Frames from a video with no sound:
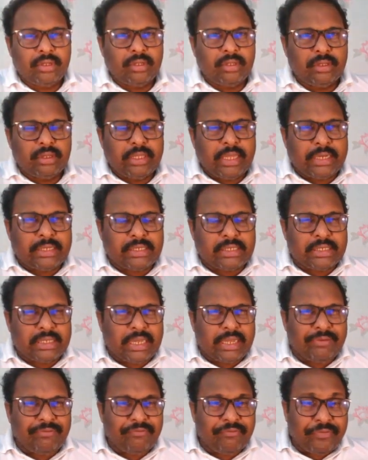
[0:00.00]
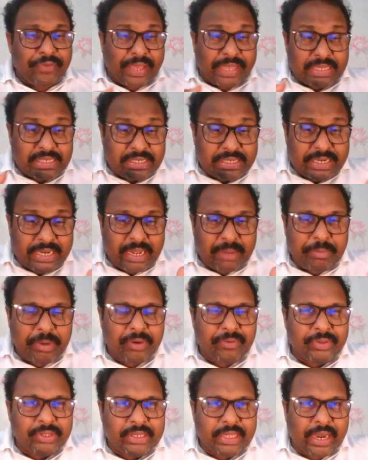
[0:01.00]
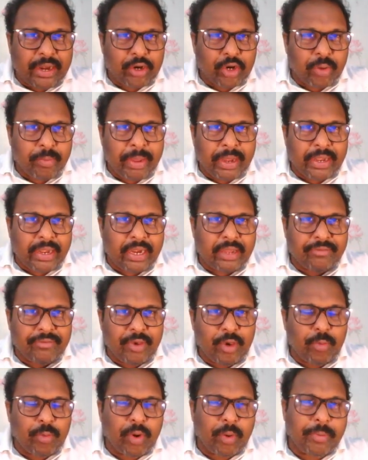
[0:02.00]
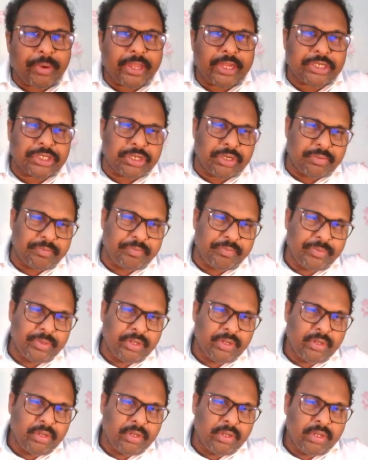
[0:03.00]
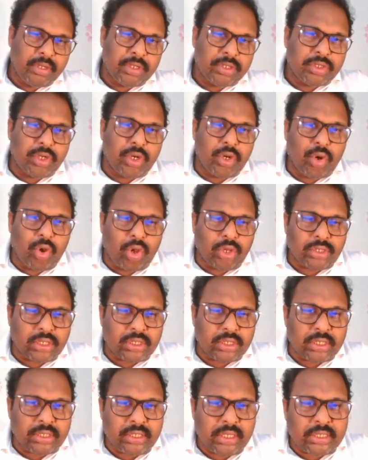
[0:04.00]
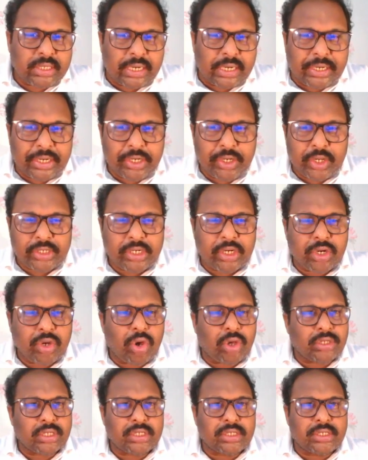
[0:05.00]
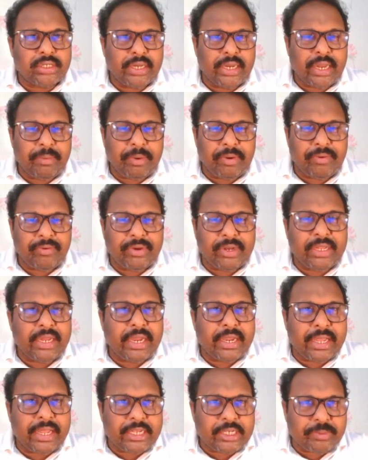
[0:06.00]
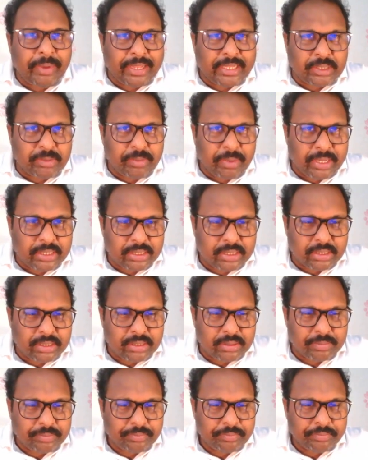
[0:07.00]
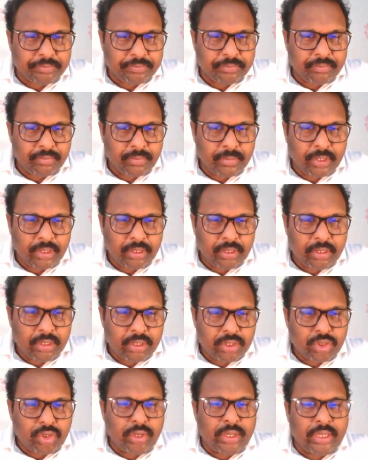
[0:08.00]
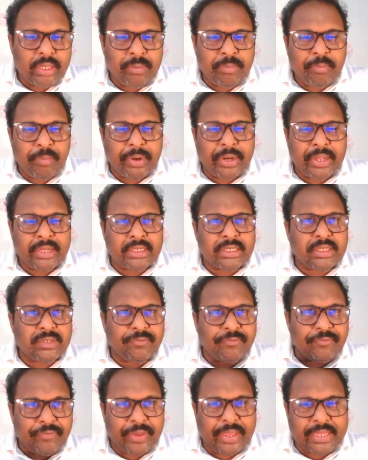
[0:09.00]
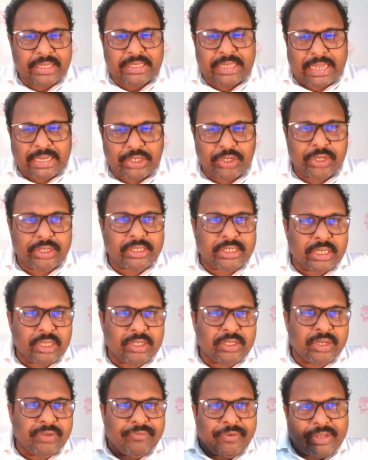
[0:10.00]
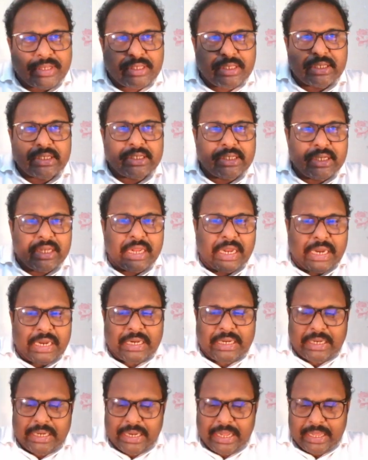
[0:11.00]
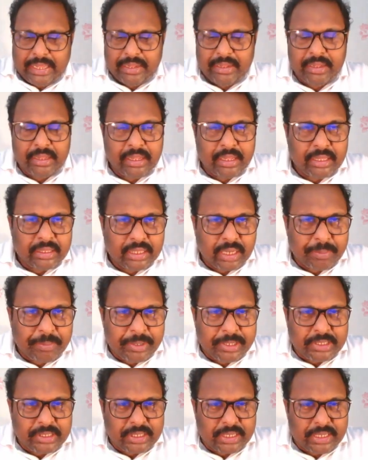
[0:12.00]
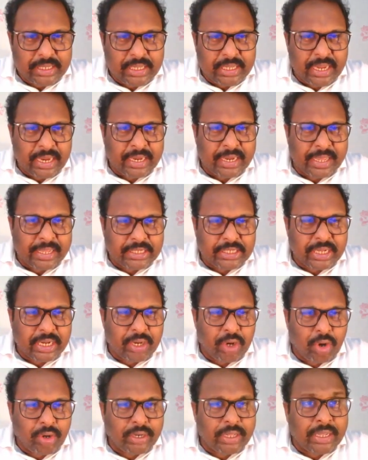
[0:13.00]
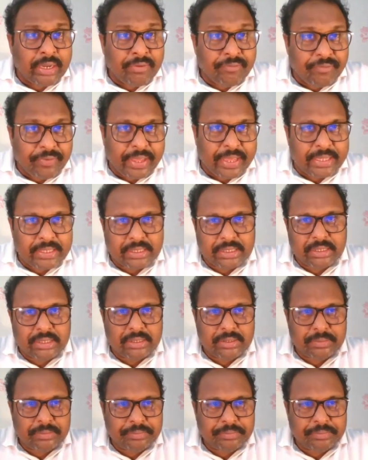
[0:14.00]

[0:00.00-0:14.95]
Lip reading: There's a phase delay between the electromagnetic wave propagation. So losses in this attenuation causes delay between E and H maximas. So impedance phase actually signifies this delay. That means E and H are not in phase.